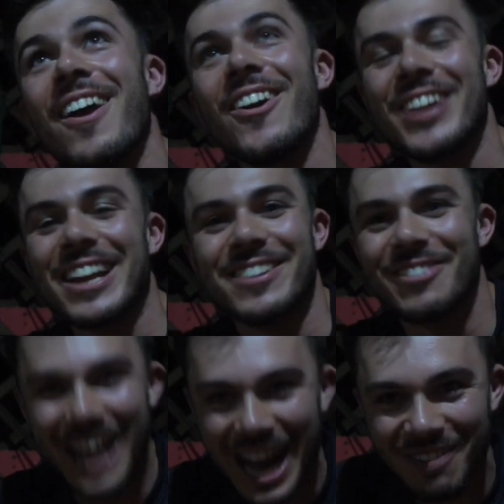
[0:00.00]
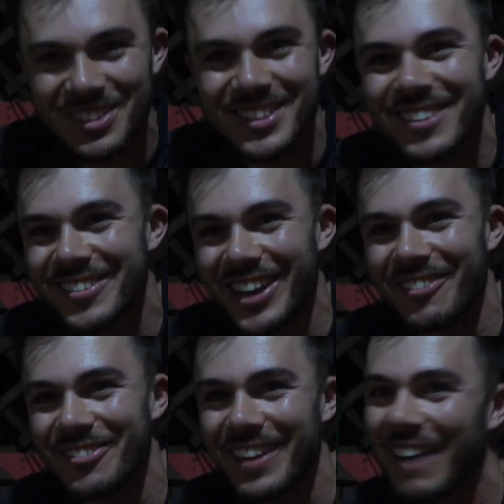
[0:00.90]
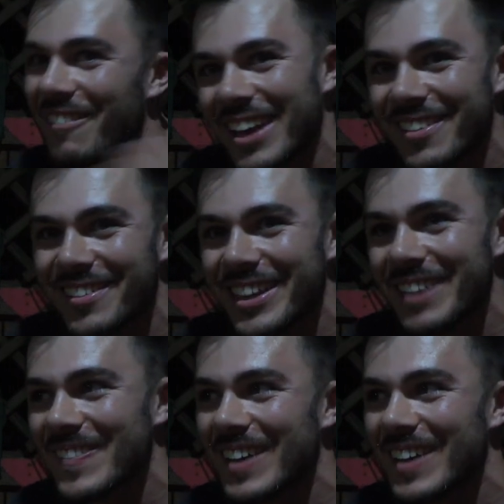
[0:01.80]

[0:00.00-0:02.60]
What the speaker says: on like different apps and stuff to help them get to sleep,